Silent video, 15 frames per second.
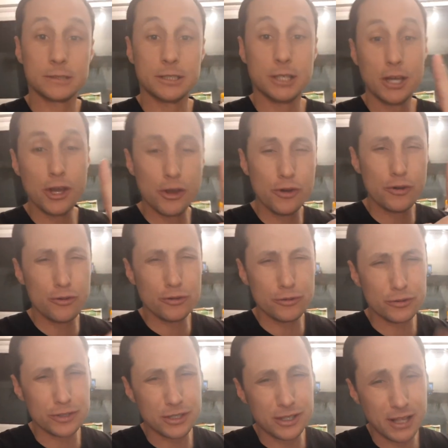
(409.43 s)

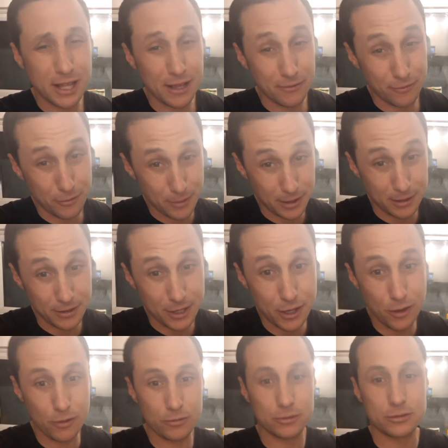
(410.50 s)
Huge thing for me.
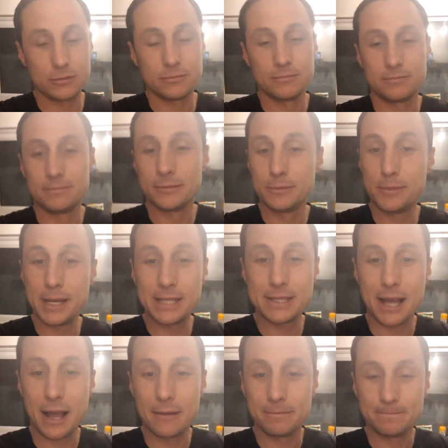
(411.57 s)
Huge. It's big time.